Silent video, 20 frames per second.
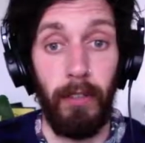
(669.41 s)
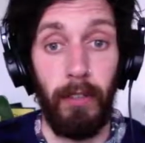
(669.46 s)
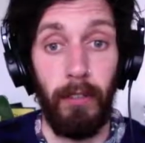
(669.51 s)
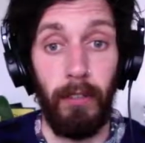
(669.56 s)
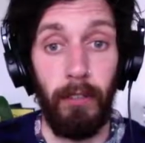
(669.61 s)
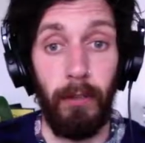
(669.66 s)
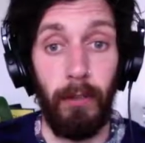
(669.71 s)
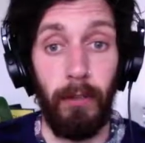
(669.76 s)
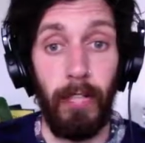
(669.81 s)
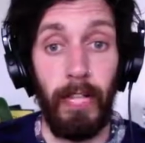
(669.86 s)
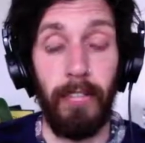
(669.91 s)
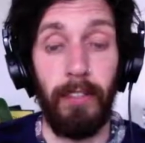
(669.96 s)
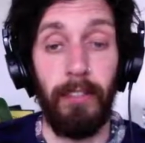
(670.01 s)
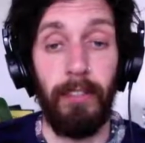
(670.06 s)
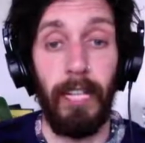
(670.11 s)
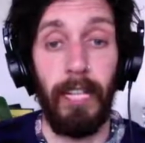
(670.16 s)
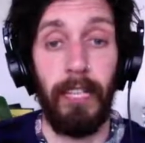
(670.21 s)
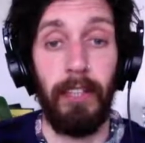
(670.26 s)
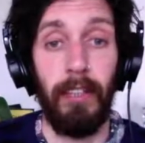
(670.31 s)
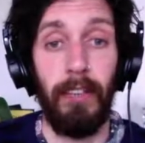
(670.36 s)
So take a
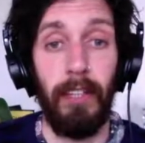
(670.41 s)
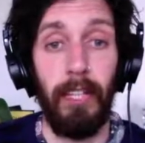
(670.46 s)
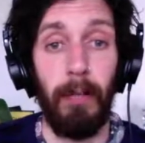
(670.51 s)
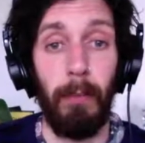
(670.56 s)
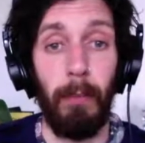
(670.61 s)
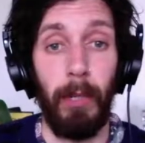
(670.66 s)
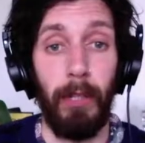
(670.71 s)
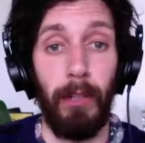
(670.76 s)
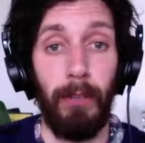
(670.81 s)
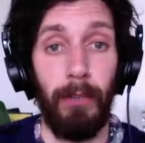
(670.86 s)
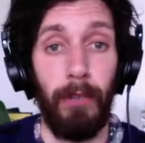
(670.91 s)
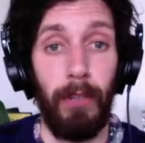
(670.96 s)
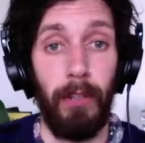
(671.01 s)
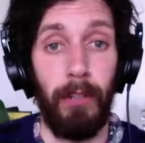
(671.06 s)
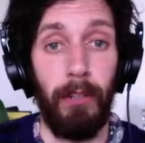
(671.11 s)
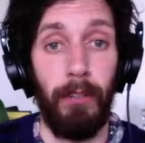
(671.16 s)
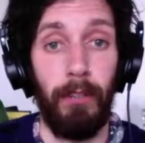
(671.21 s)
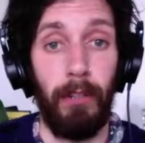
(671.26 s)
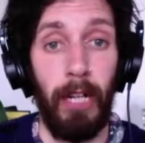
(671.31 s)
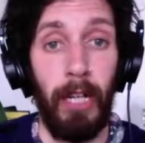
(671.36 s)
second to think about your
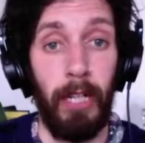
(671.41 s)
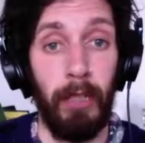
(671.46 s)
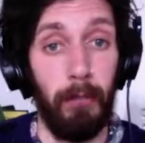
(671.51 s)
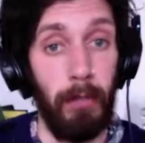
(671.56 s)
first string.